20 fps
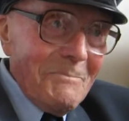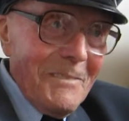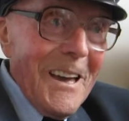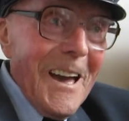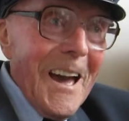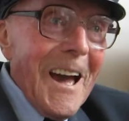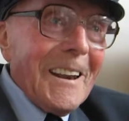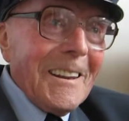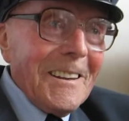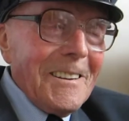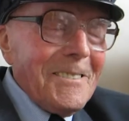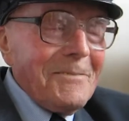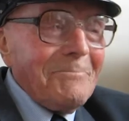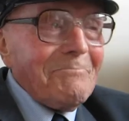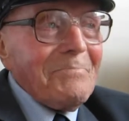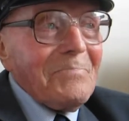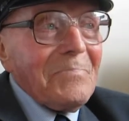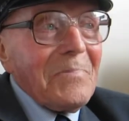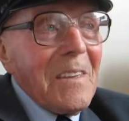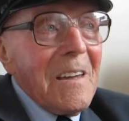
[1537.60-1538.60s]
at it,
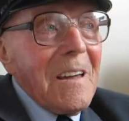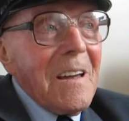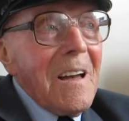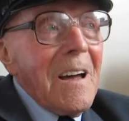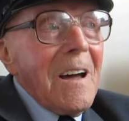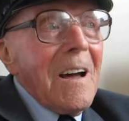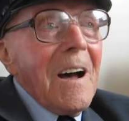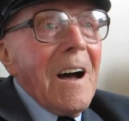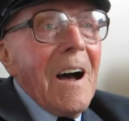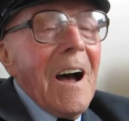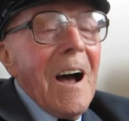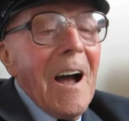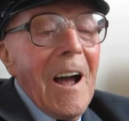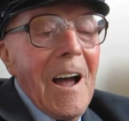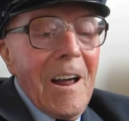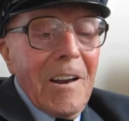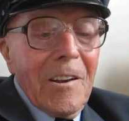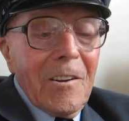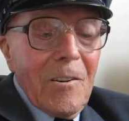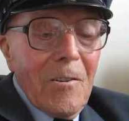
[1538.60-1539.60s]

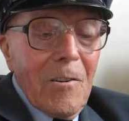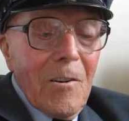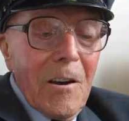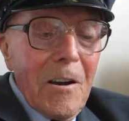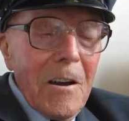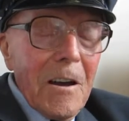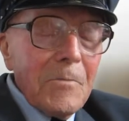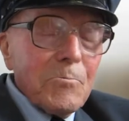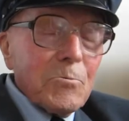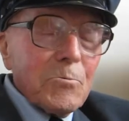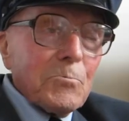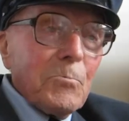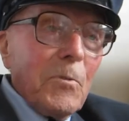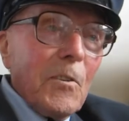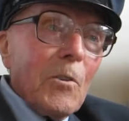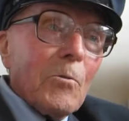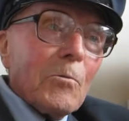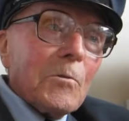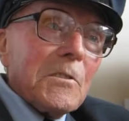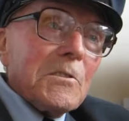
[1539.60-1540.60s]
and I
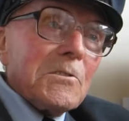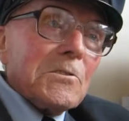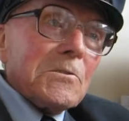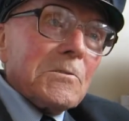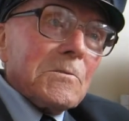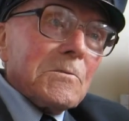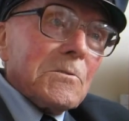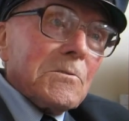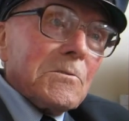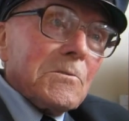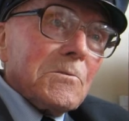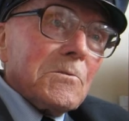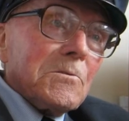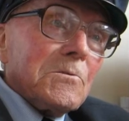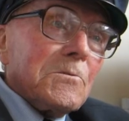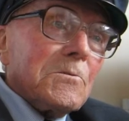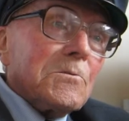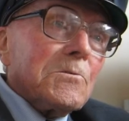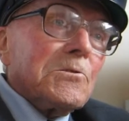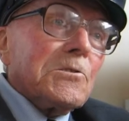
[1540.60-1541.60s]
felt this
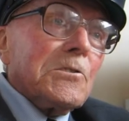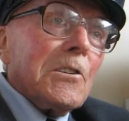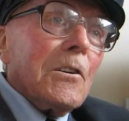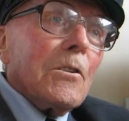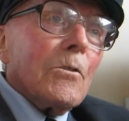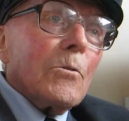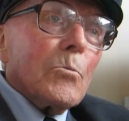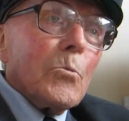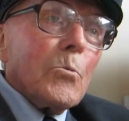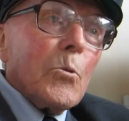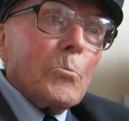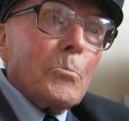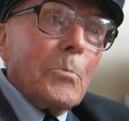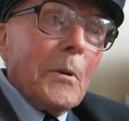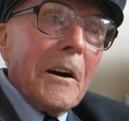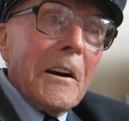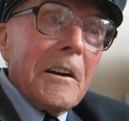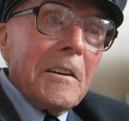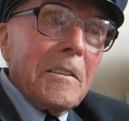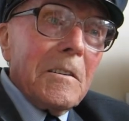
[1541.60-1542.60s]
terrible
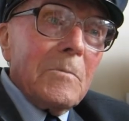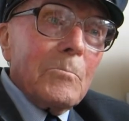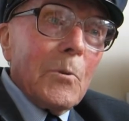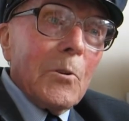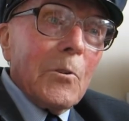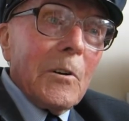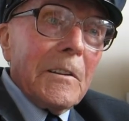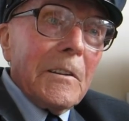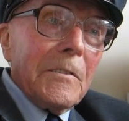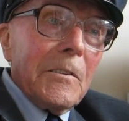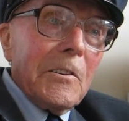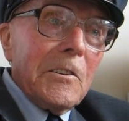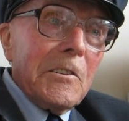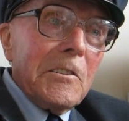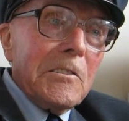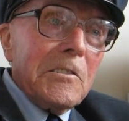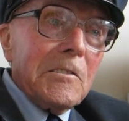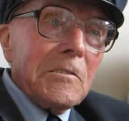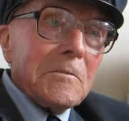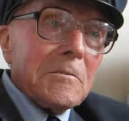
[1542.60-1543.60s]
pain in my
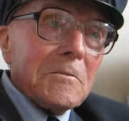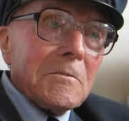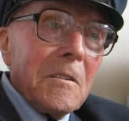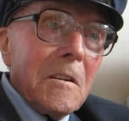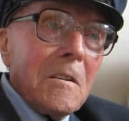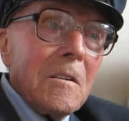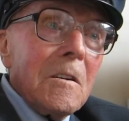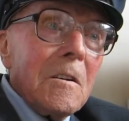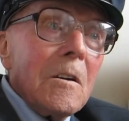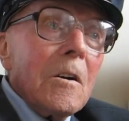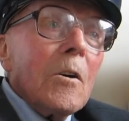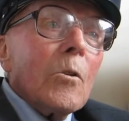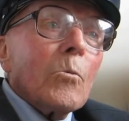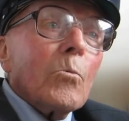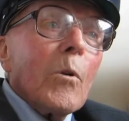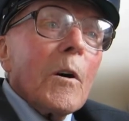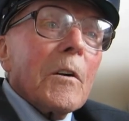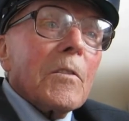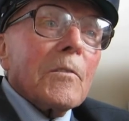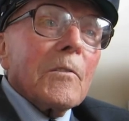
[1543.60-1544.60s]
knee.
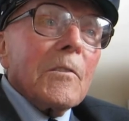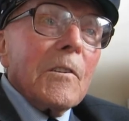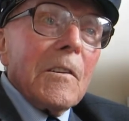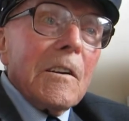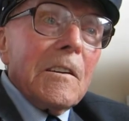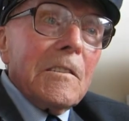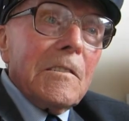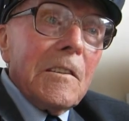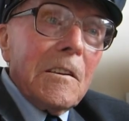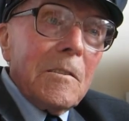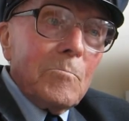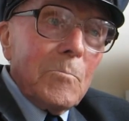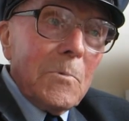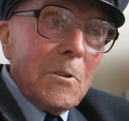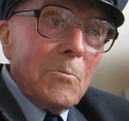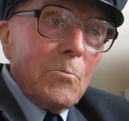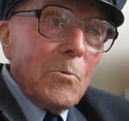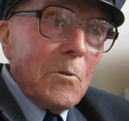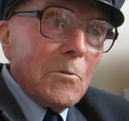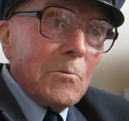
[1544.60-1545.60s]
Whether it hit me
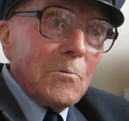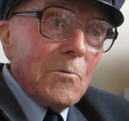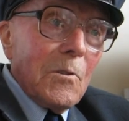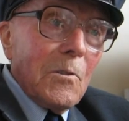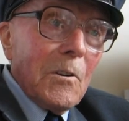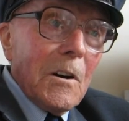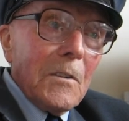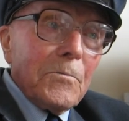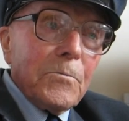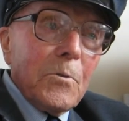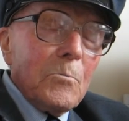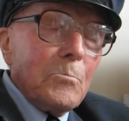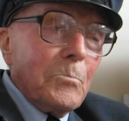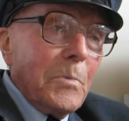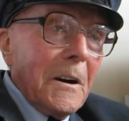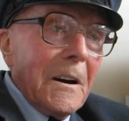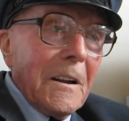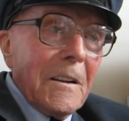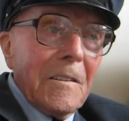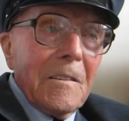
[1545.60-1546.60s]
with a rifle
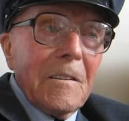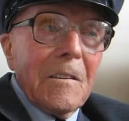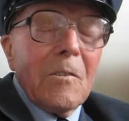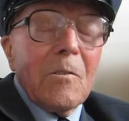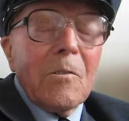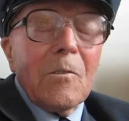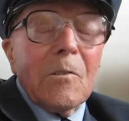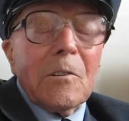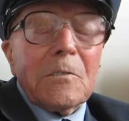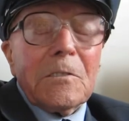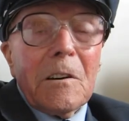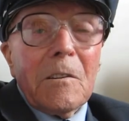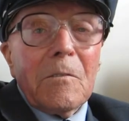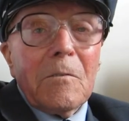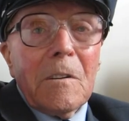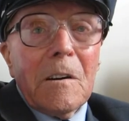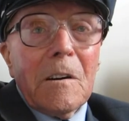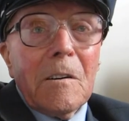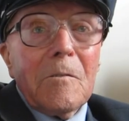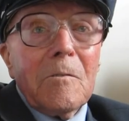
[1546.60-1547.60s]
butt or not, I
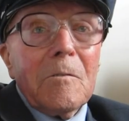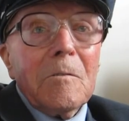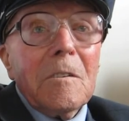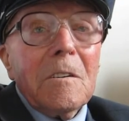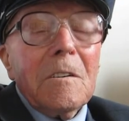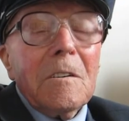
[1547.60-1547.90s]
don't know.